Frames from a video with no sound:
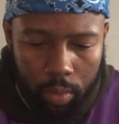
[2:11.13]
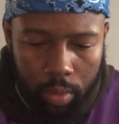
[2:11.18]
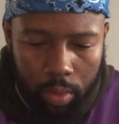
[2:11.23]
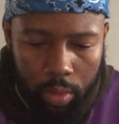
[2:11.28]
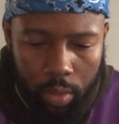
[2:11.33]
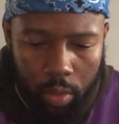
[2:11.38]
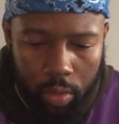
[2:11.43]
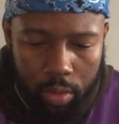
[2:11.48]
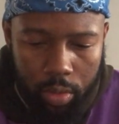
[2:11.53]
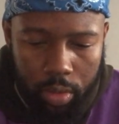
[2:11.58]
you
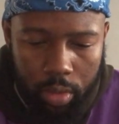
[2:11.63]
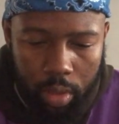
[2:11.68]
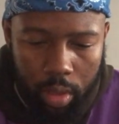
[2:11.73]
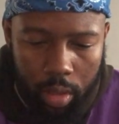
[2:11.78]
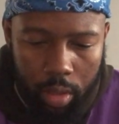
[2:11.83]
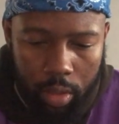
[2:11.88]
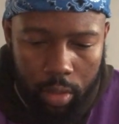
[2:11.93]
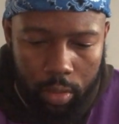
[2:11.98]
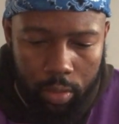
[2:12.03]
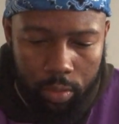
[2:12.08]
go to
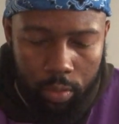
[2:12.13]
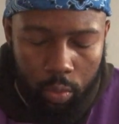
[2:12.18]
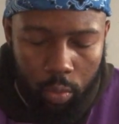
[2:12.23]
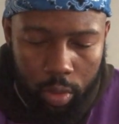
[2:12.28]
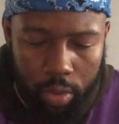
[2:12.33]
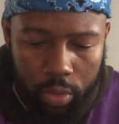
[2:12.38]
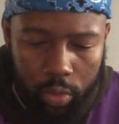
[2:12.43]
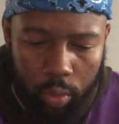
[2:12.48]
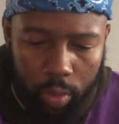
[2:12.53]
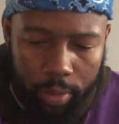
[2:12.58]
Psalms
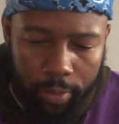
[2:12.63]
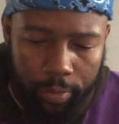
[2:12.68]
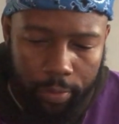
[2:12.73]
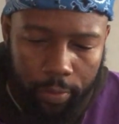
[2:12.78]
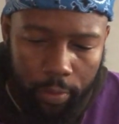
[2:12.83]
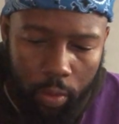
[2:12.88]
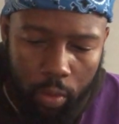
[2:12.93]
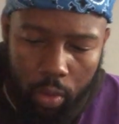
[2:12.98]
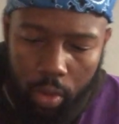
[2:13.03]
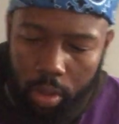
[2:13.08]

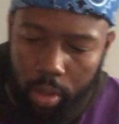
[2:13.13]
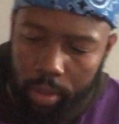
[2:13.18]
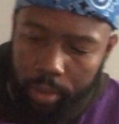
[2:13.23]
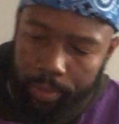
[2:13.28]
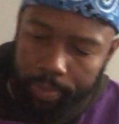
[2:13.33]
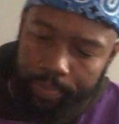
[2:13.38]
124.